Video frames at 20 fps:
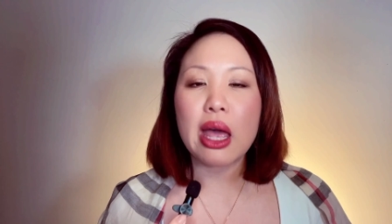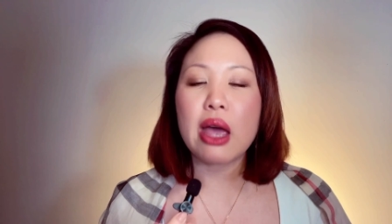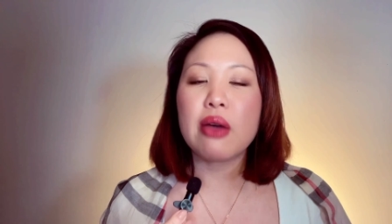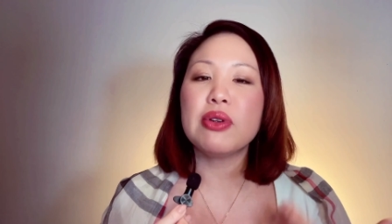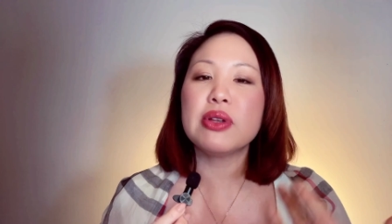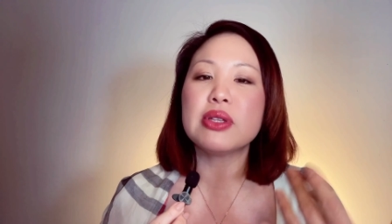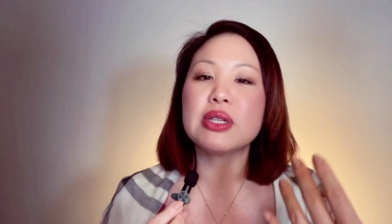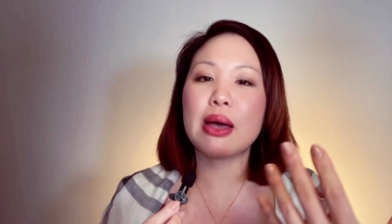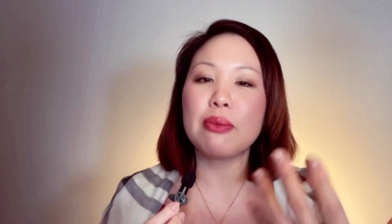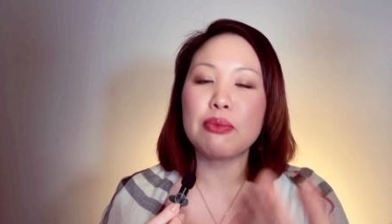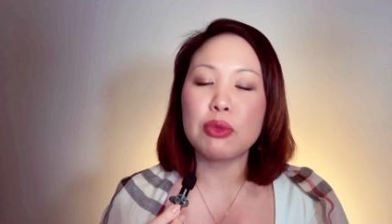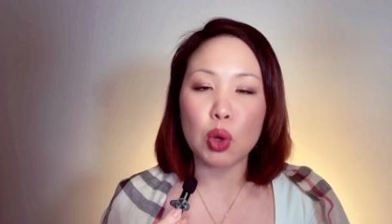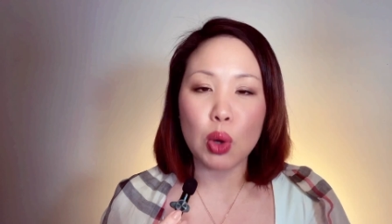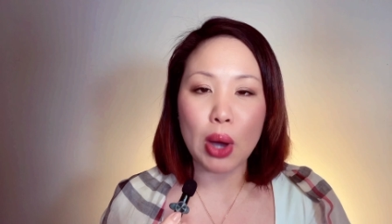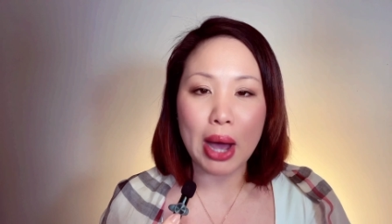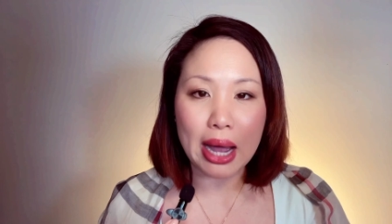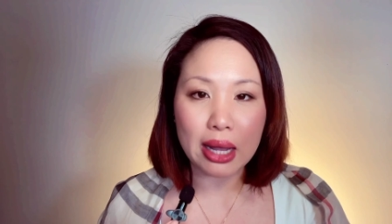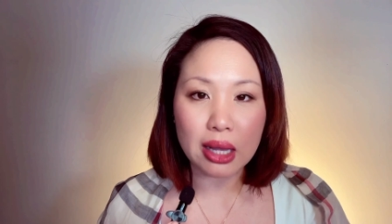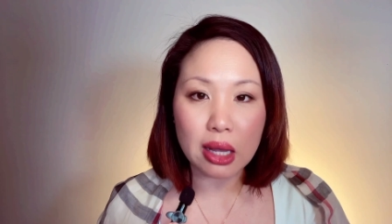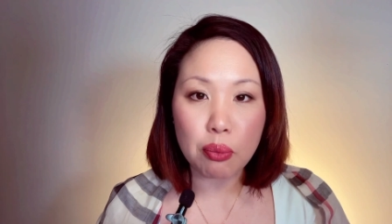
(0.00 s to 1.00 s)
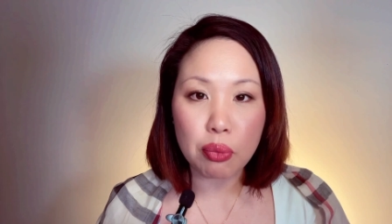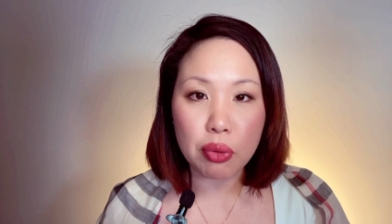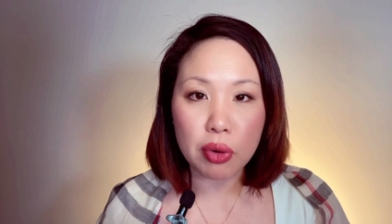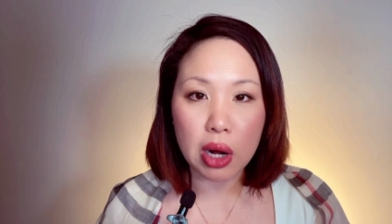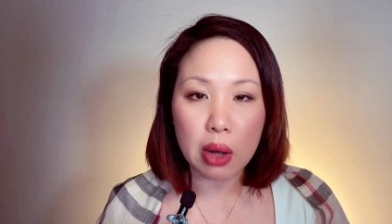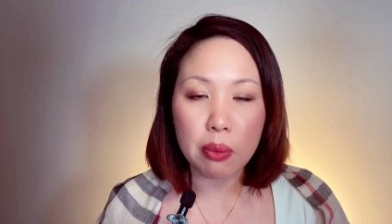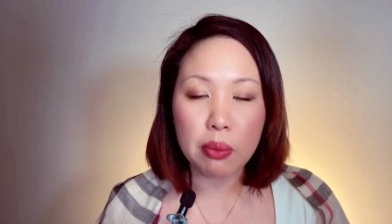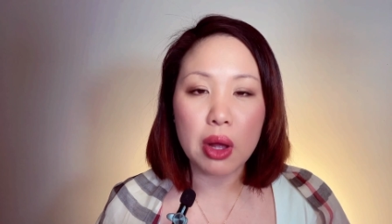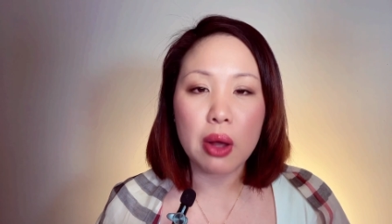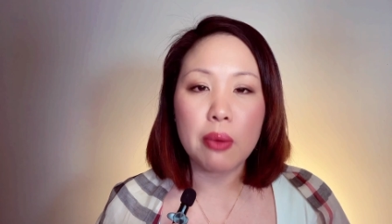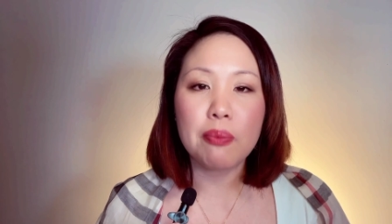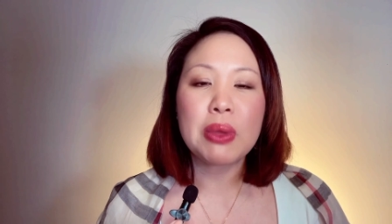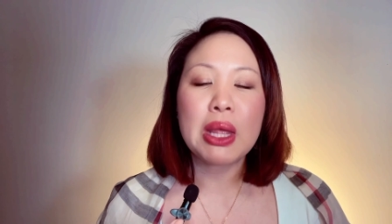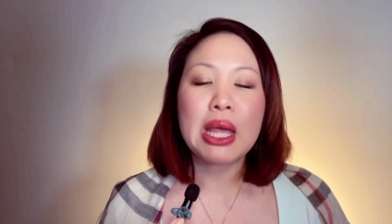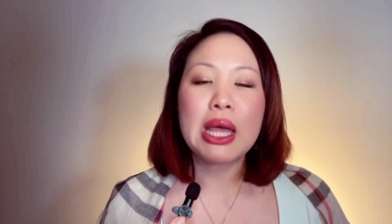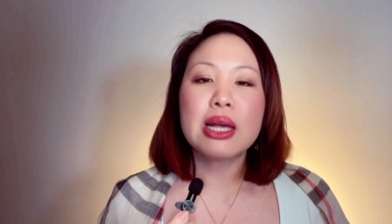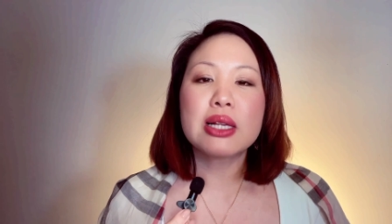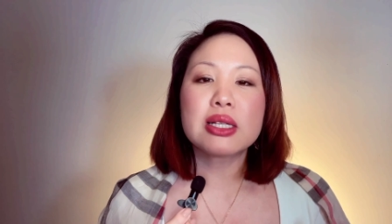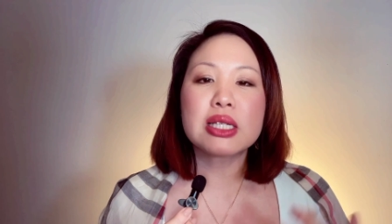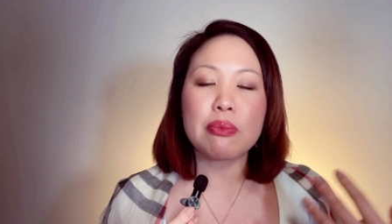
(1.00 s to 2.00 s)
Every time you had a problem,
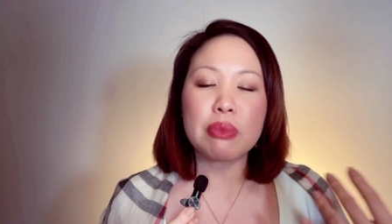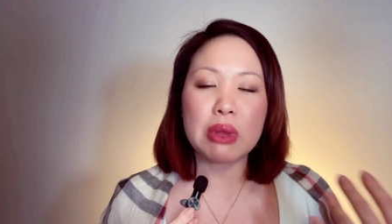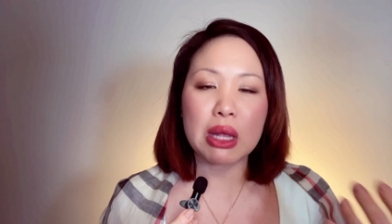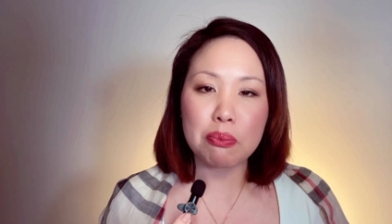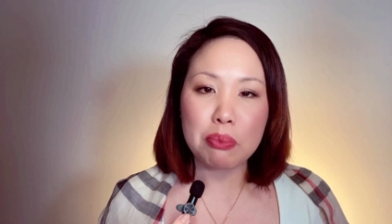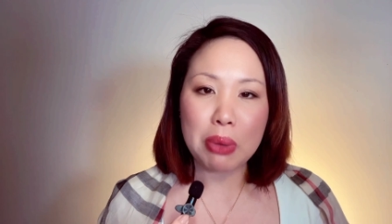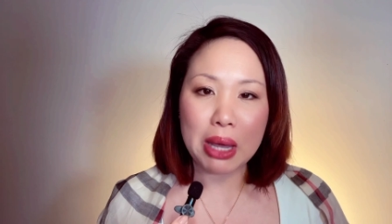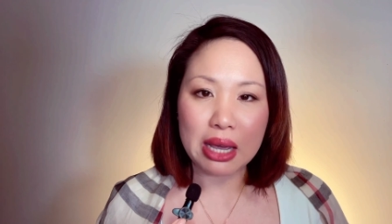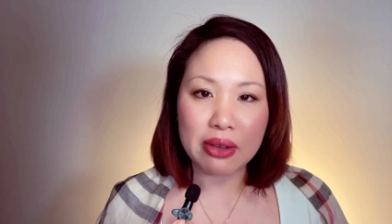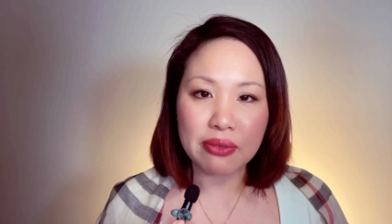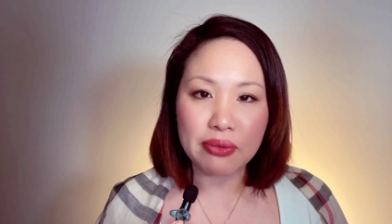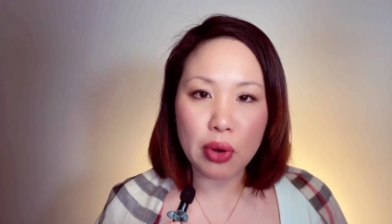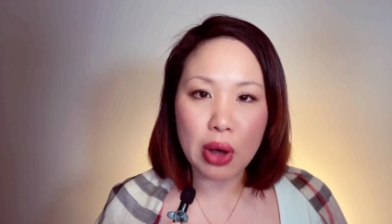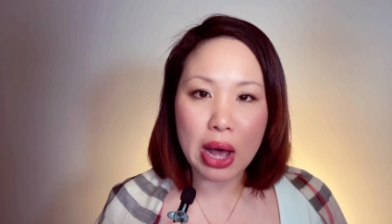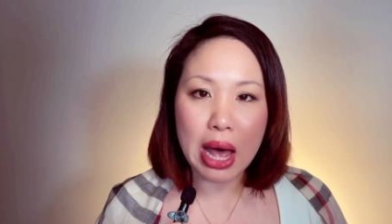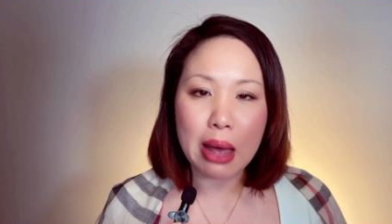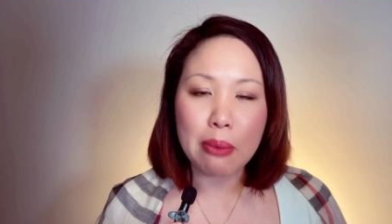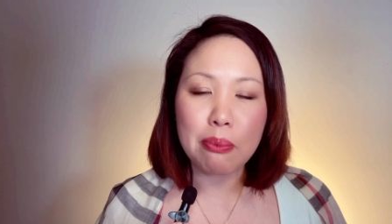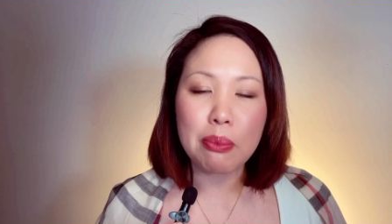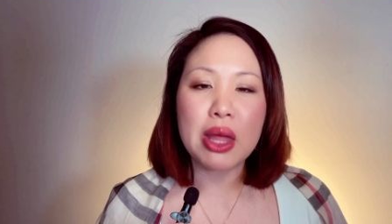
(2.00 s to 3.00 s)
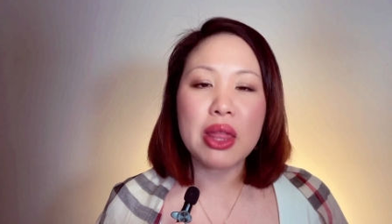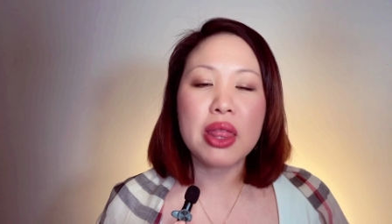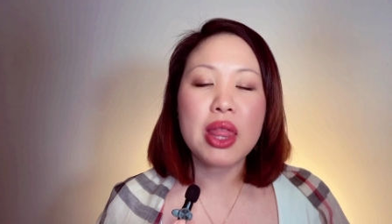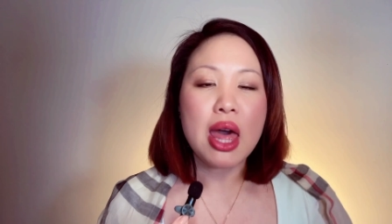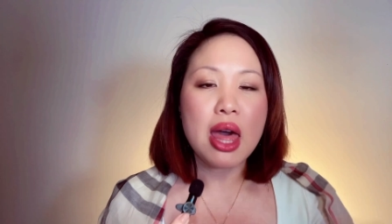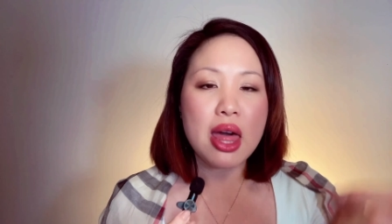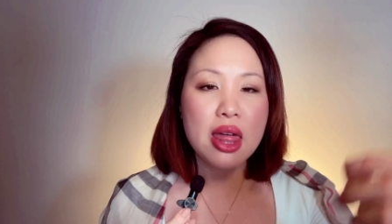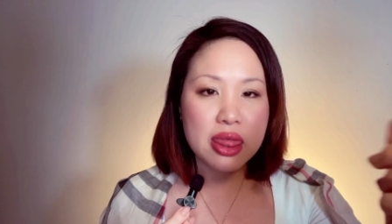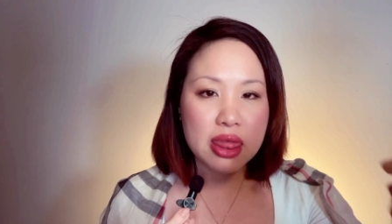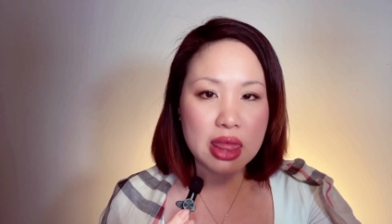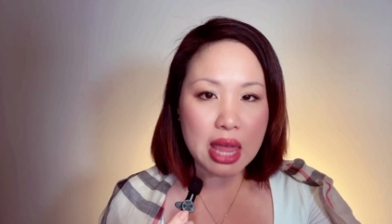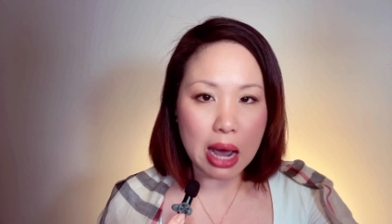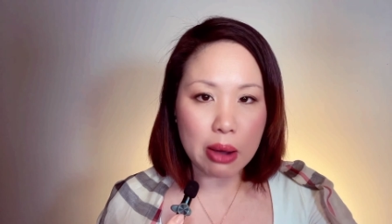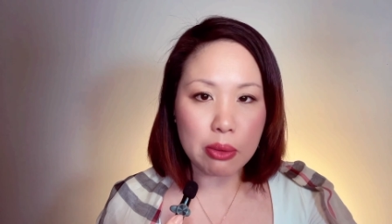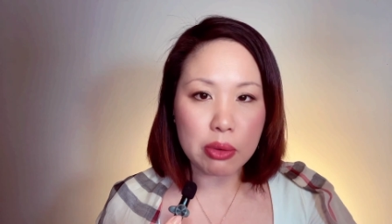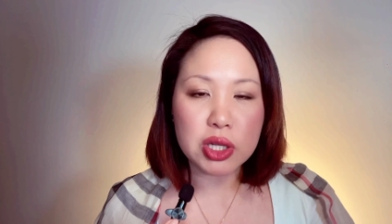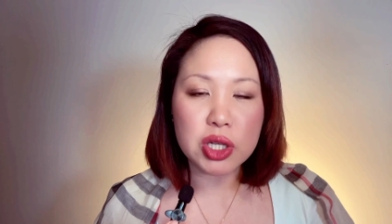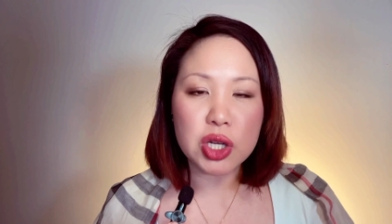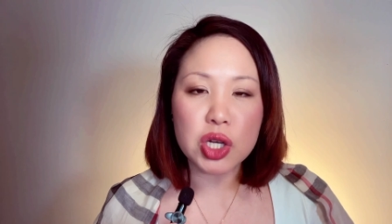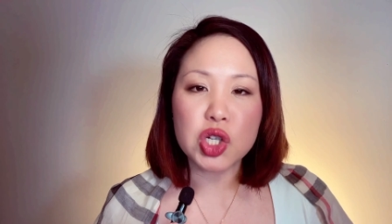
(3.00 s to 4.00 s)
something painful happened, that
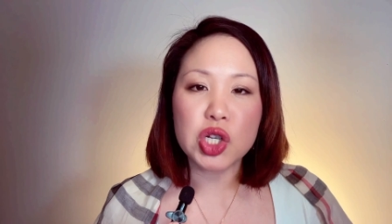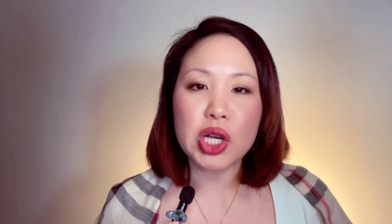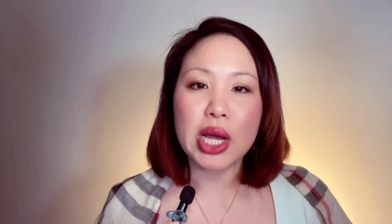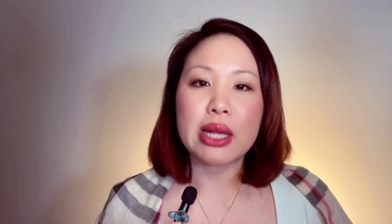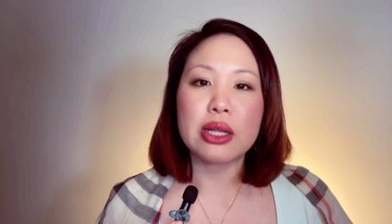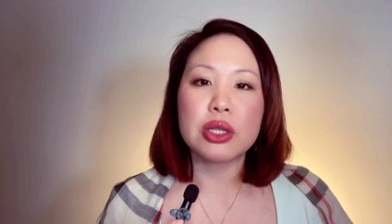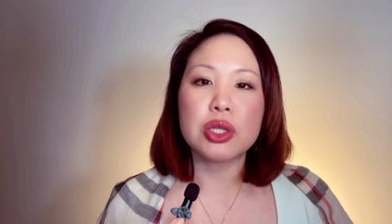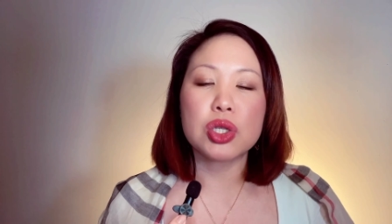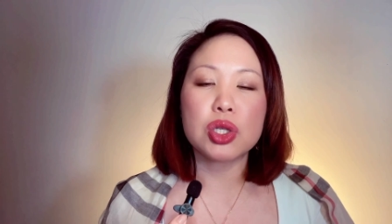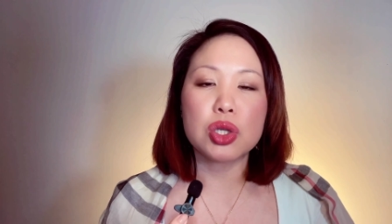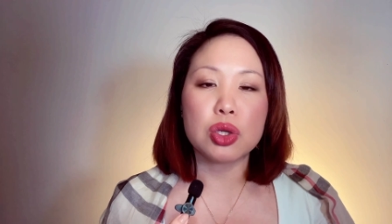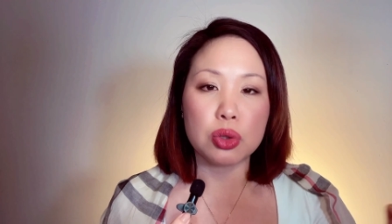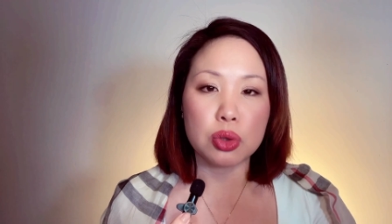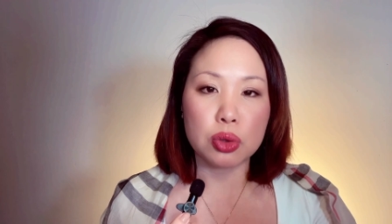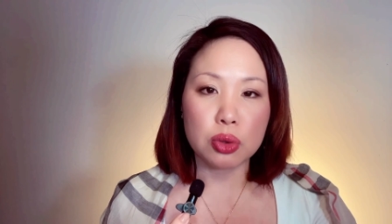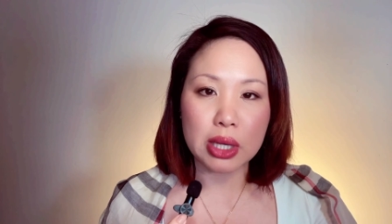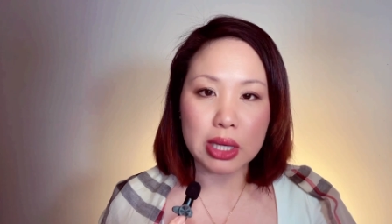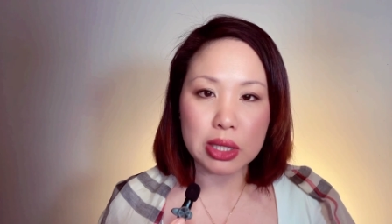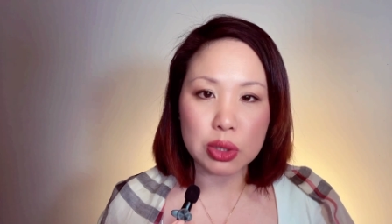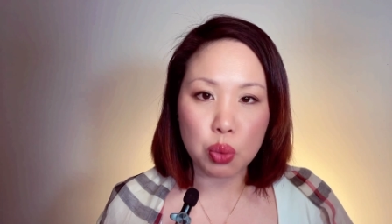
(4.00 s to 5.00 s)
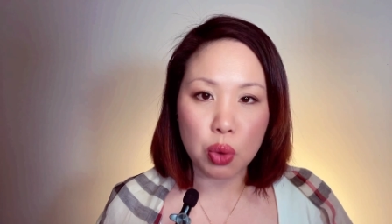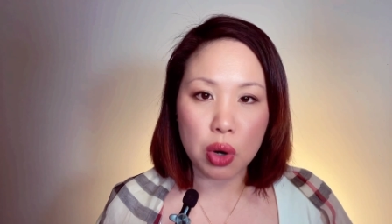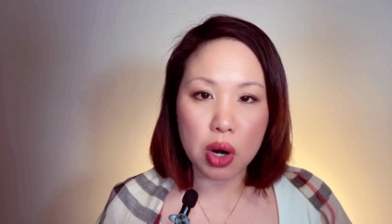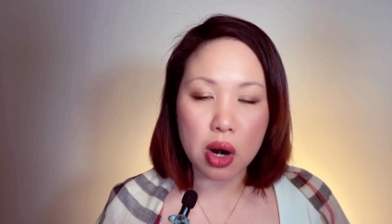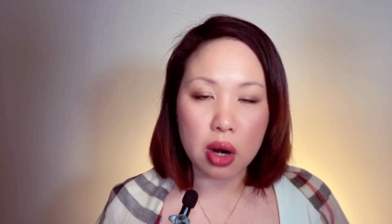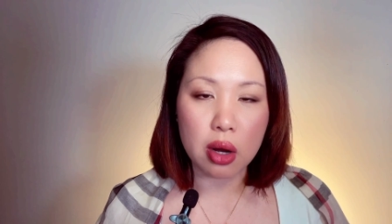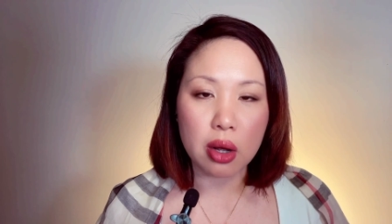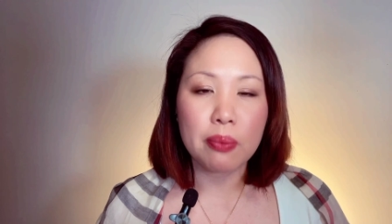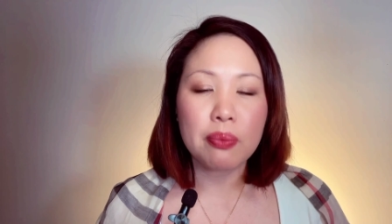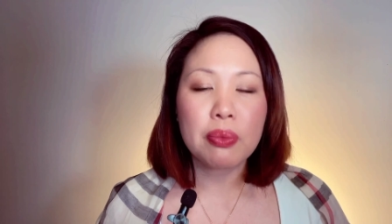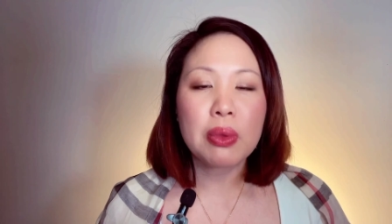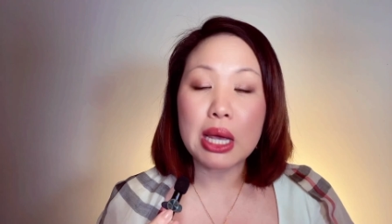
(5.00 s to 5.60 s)
was your chance to do this work.